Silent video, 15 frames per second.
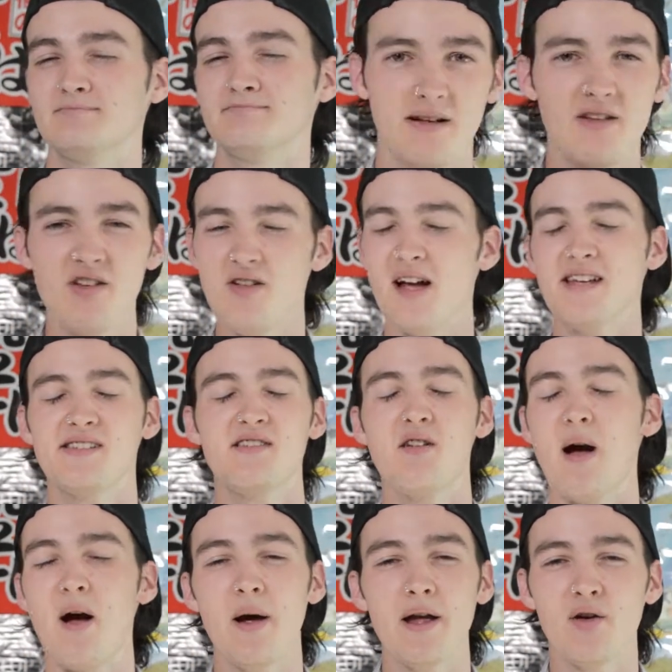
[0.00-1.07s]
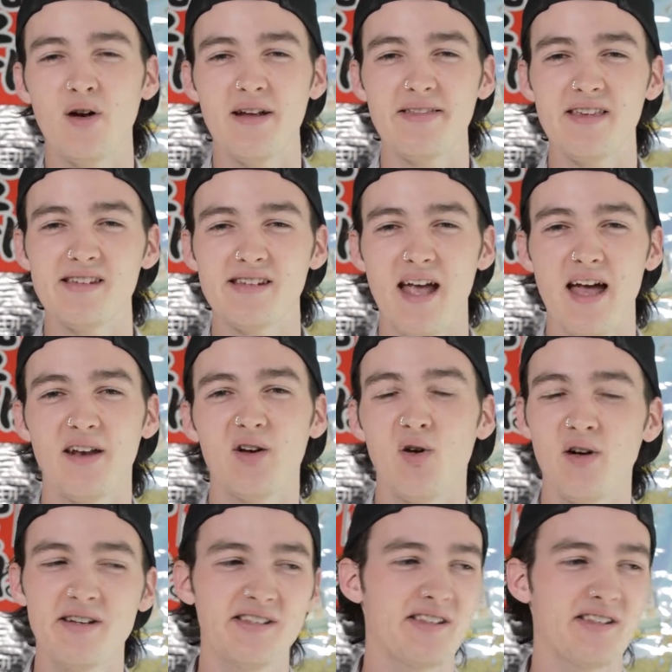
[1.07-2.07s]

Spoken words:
Now, you guys know how I grade these categories.